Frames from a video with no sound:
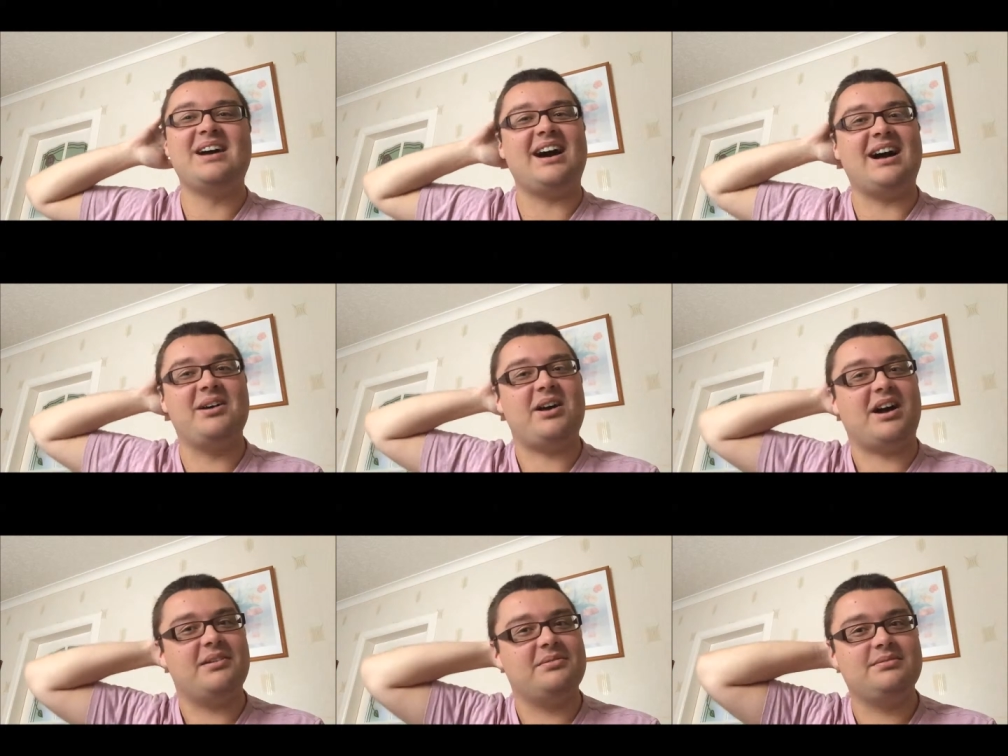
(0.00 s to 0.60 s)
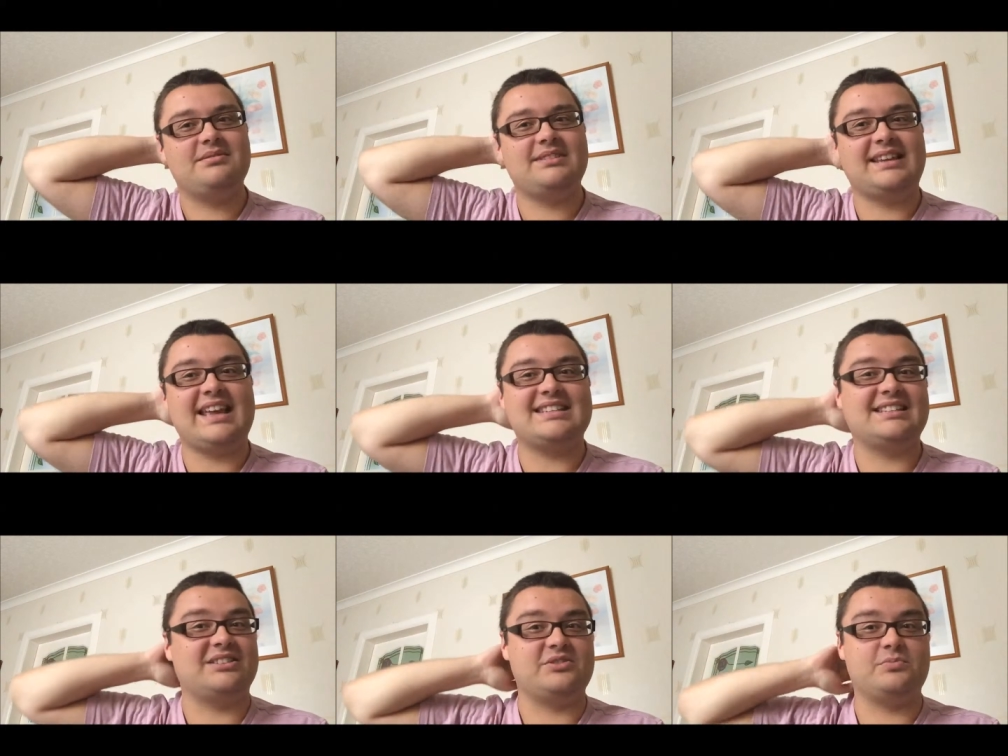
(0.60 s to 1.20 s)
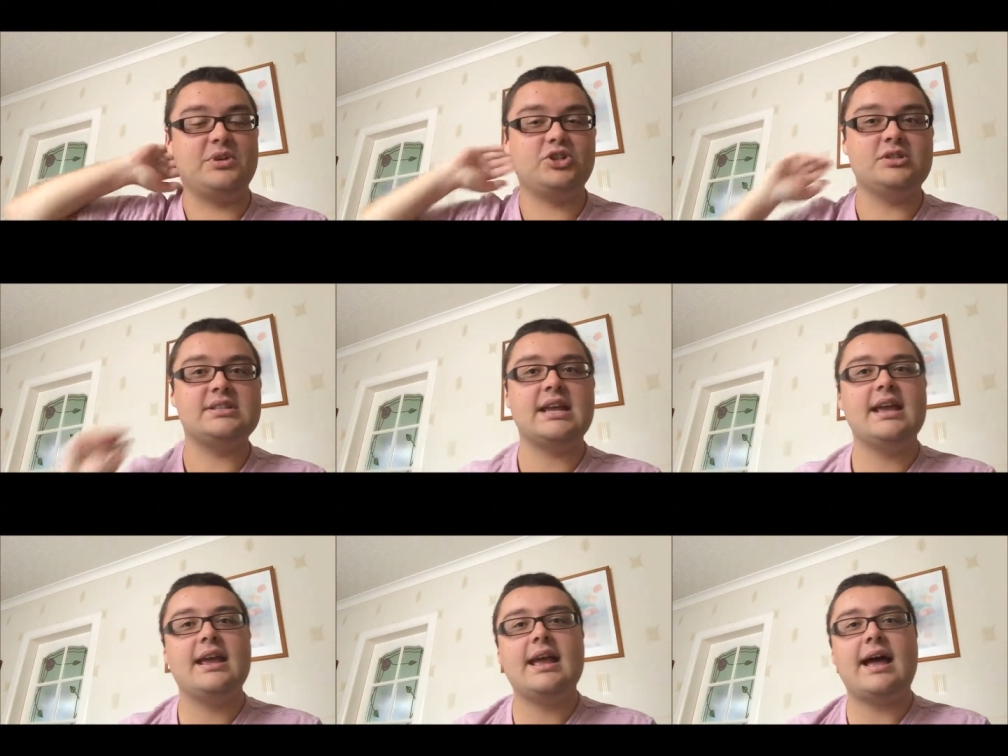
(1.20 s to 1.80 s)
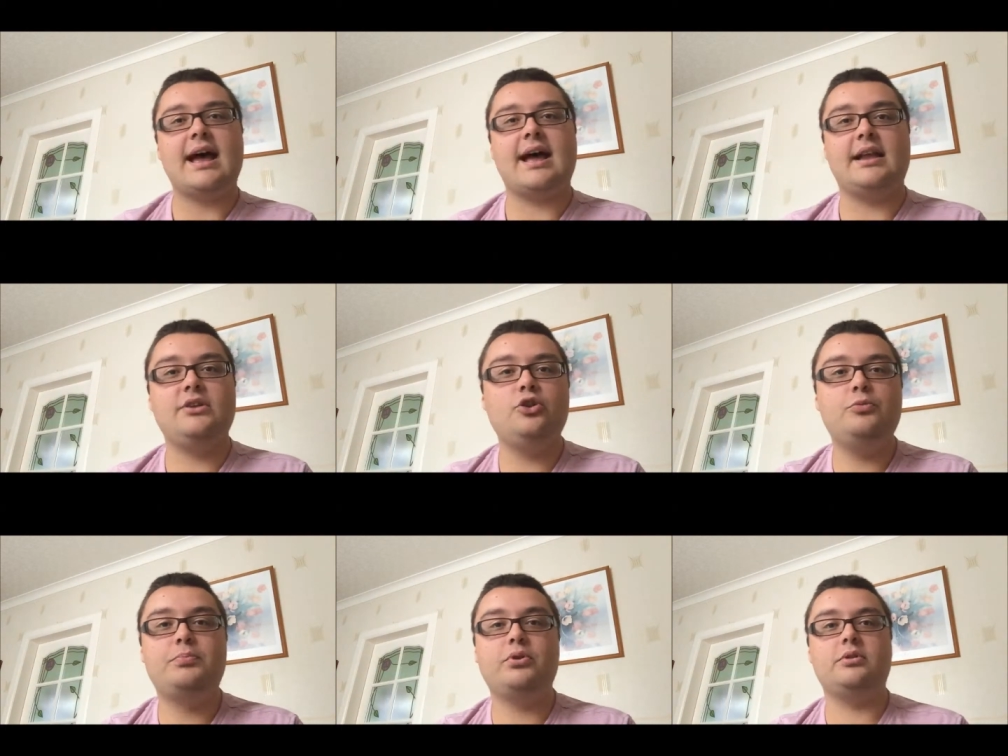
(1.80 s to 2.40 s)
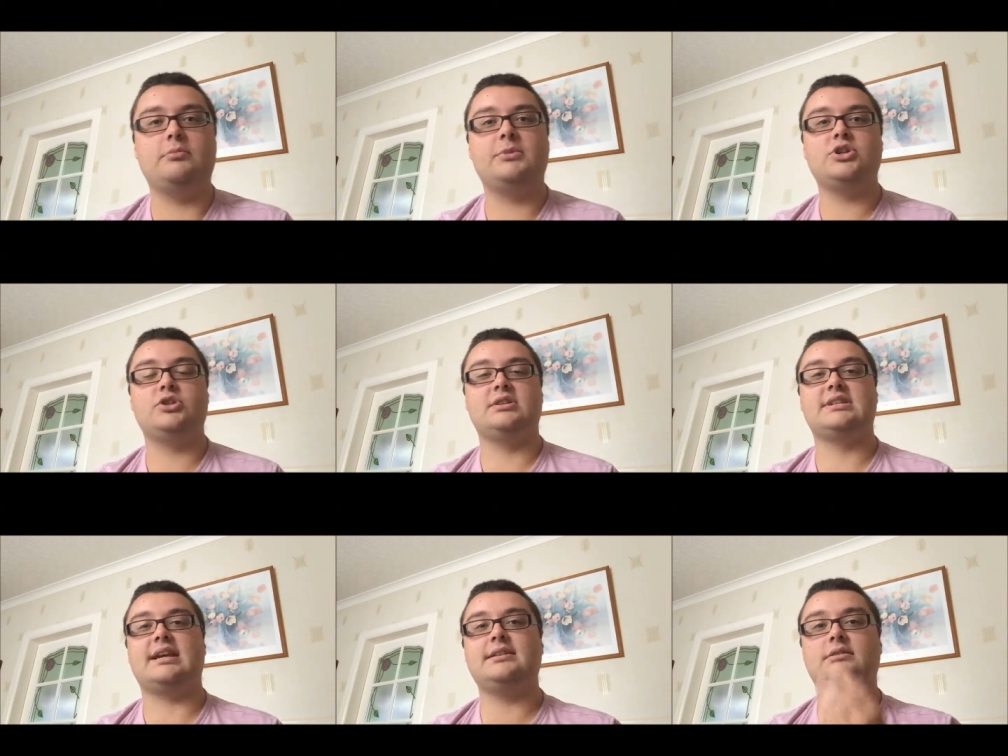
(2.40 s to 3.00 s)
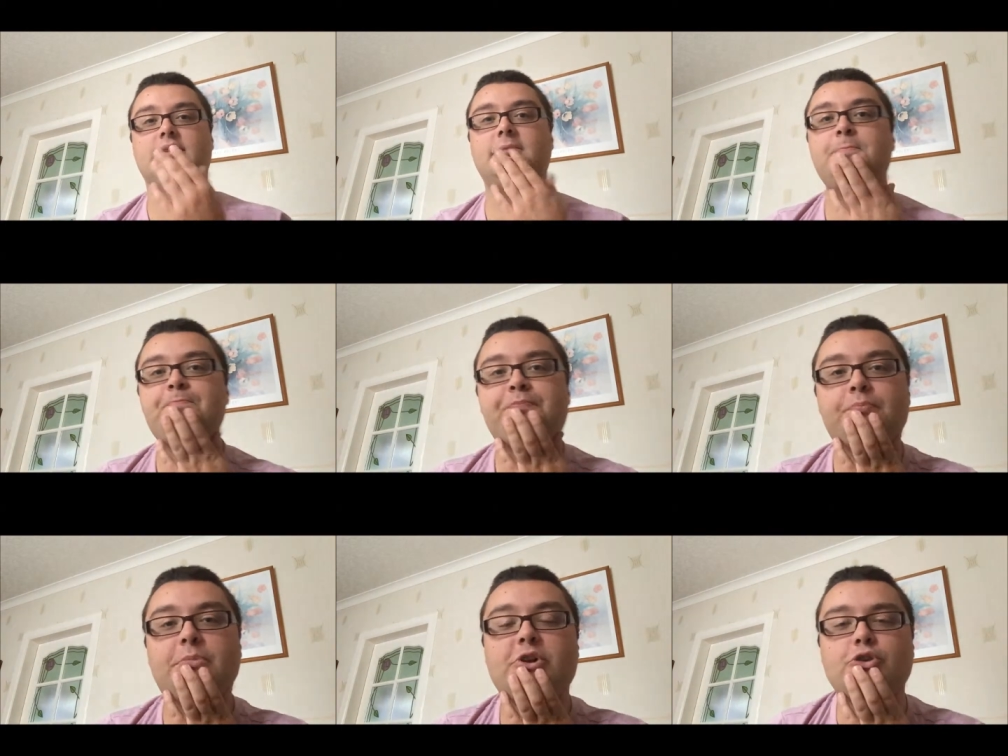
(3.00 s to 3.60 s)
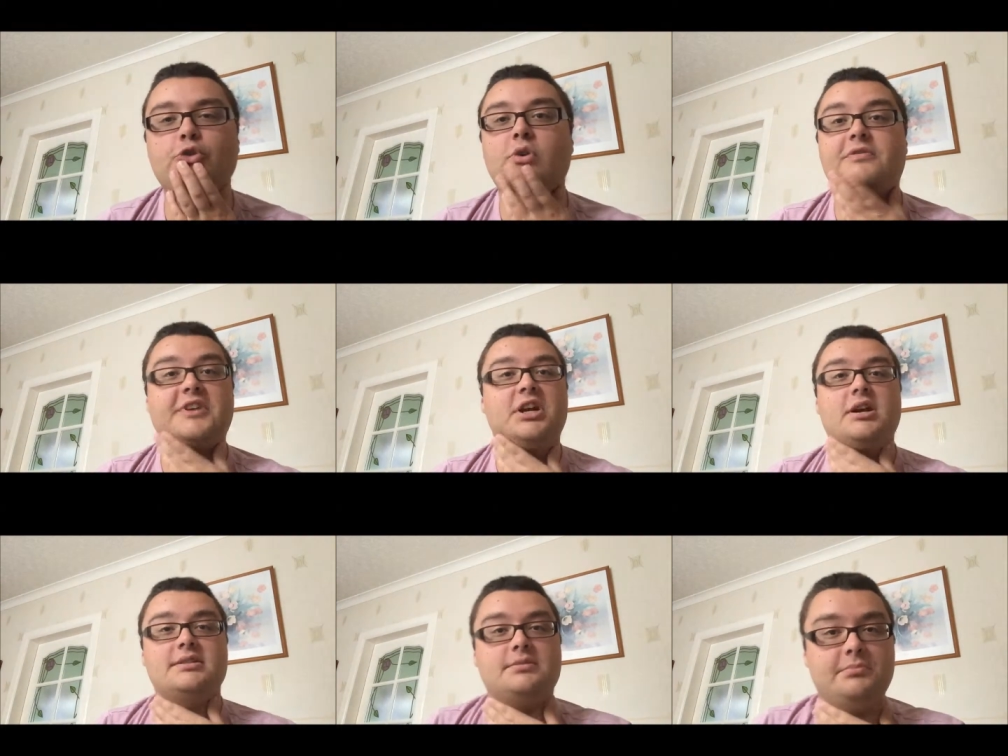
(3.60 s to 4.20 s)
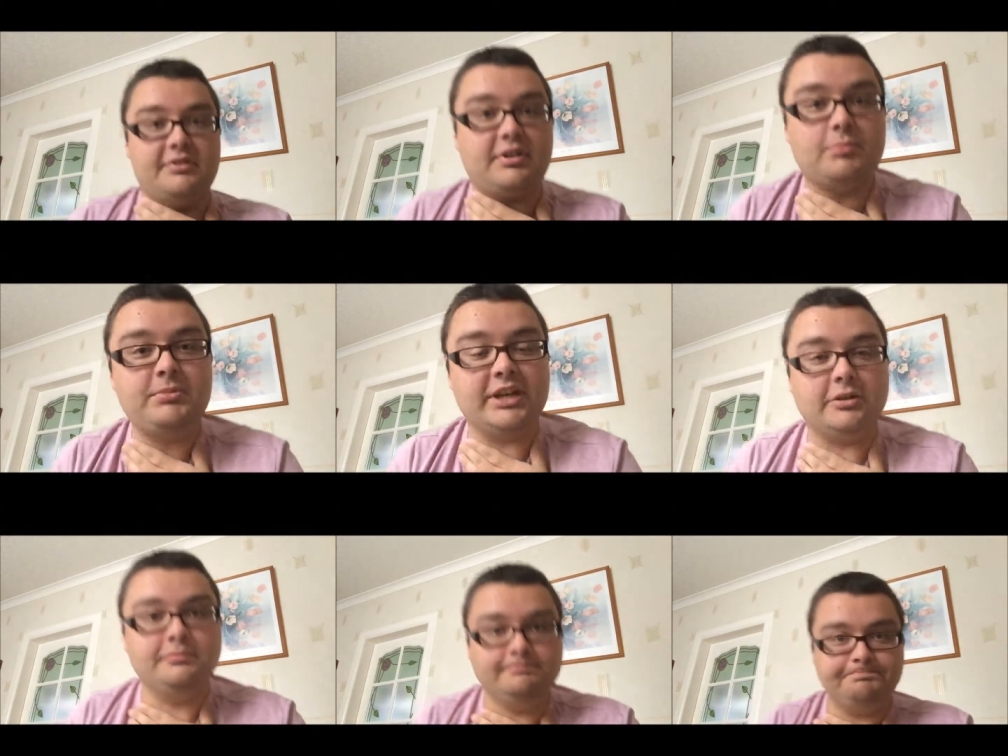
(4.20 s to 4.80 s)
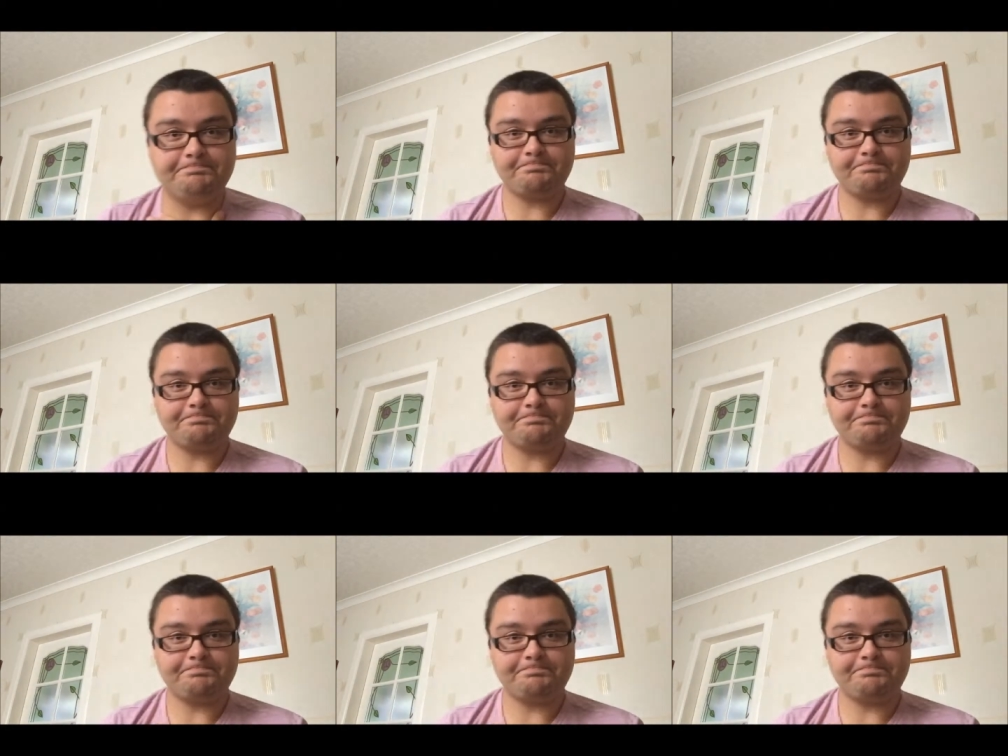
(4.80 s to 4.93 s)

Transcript: I'm guessing there's missions, and you put the mission title in, but you don't have a custom thumbnail,